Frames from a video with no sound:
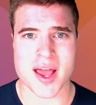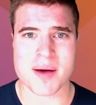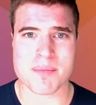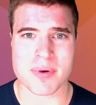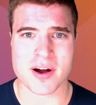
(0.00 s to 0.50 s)

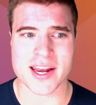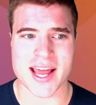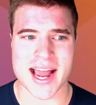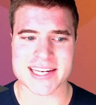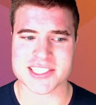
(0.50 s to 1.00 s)
But
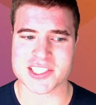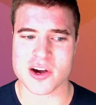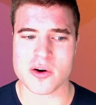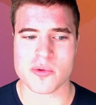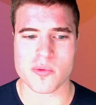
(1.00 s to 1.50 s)
I
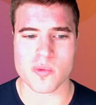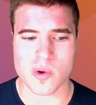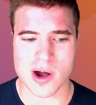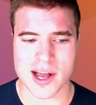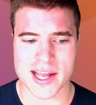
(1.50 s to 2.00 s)
don't
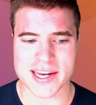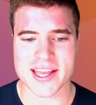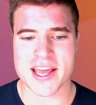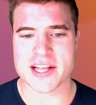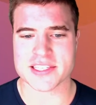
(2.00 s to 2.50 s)
want
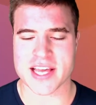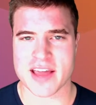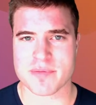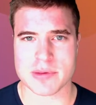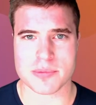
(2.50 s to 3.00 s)
to
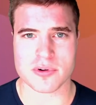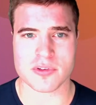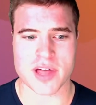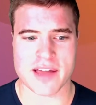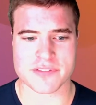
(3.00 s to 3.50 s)
have people
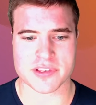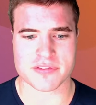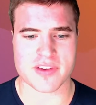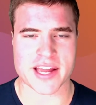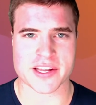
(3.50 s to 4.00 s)
have to
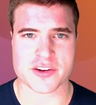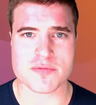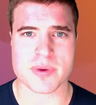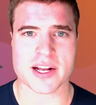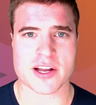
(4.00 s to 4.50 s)
find a
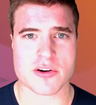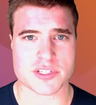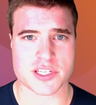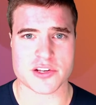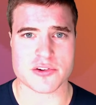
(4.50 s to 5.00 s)
coupon code to
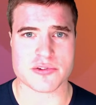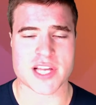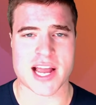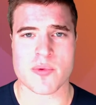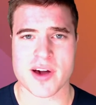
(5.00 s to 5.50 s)
use.
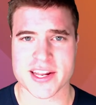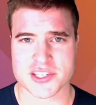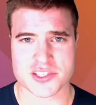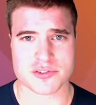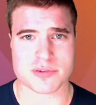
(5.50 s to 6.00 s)
I want it
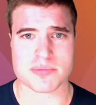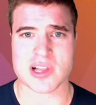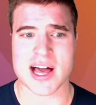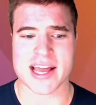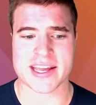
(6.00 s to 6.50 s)
just to
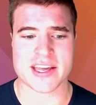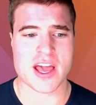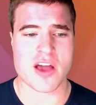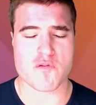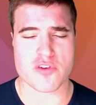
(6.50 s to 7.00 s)
apply
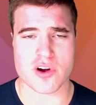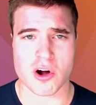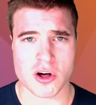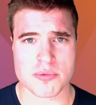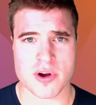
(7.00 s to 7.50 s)
for
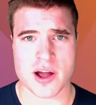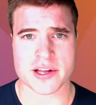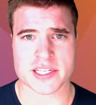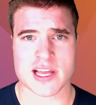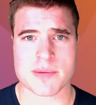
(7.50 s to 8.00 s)
all
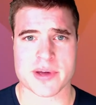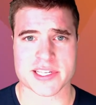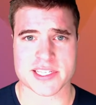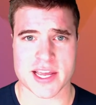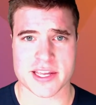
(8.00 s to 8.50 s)
products on my
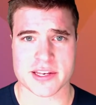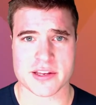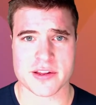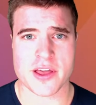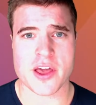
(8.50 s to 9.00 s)
site.
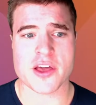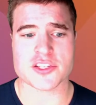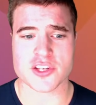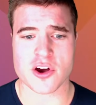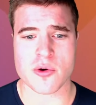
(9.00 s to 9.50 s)

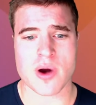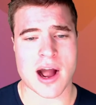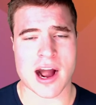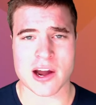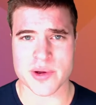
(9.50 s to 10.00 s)
So
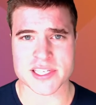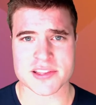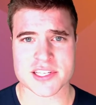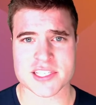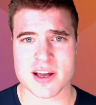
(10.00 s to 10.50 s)
how do I set
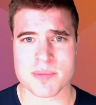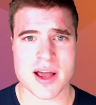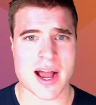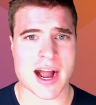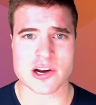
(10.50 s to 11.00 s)
this up?
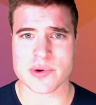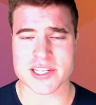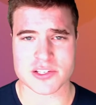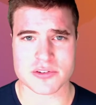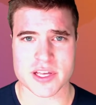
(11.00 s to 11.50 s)
How do I
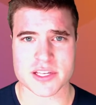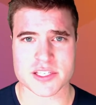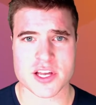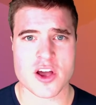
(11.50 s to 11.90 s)
do this?